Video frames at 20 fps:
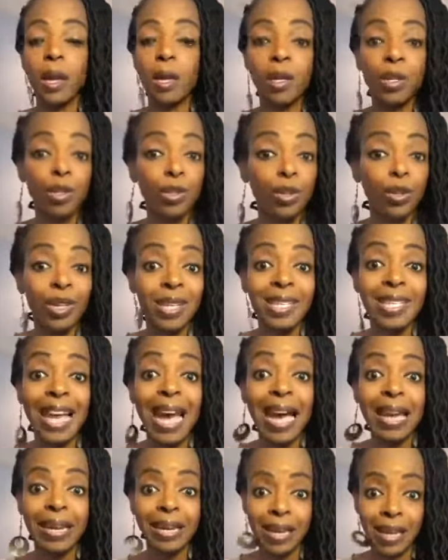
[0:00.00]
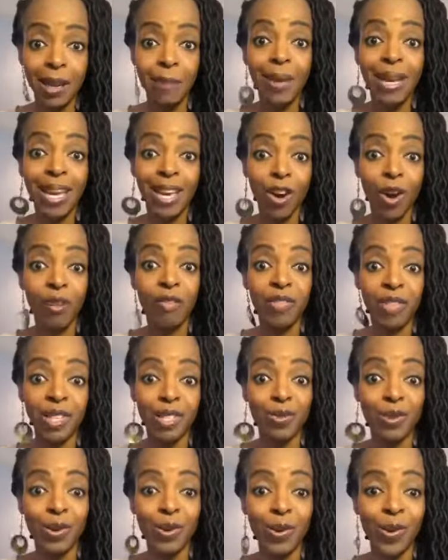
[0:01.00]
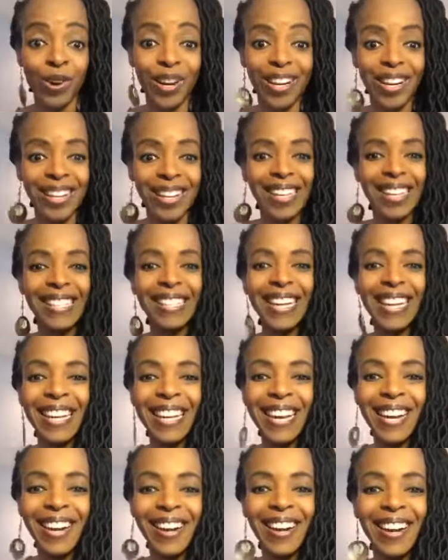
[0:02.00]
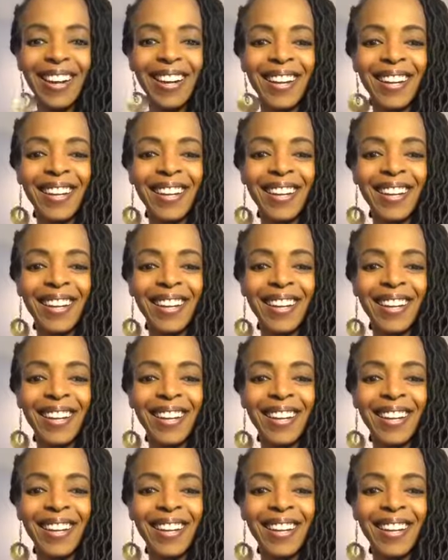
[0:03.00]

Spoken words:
Judas had it. Let me get off this recording. Take care.